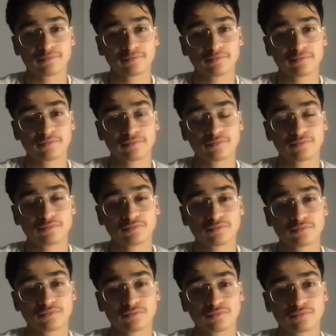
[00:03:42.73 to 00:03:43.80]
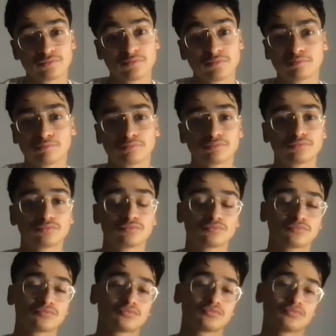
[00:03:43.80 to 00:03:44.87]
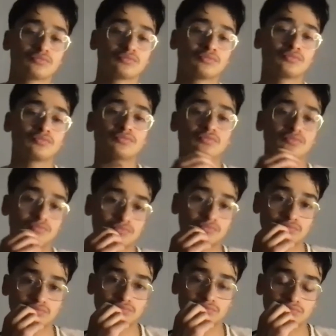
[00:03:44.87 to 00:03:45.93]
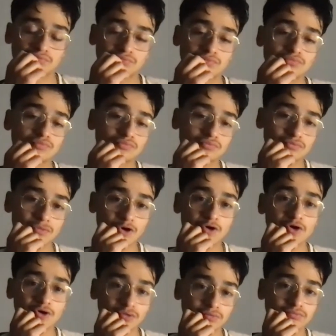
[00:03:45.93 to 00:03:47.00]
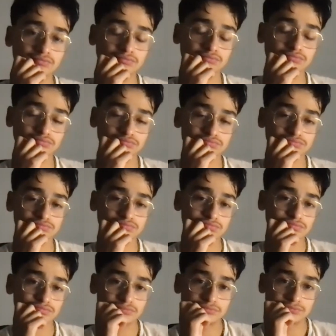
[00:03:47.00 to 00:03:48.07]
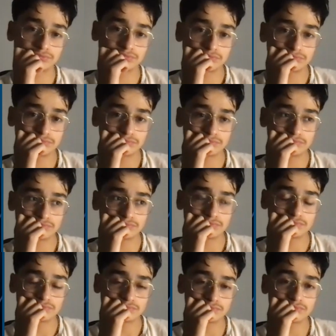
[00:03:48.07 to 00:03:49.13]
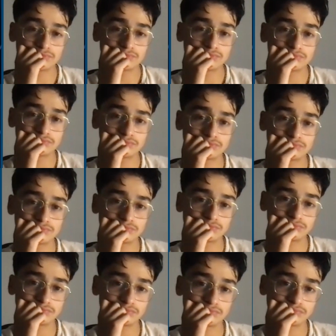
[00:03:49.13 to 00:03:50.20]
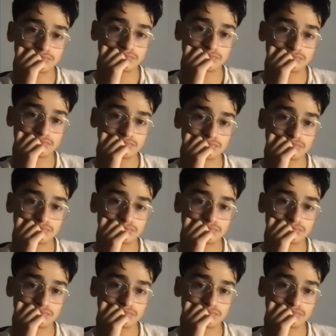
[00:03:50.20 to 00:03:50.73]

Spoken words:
No words are spoken by the person on screen.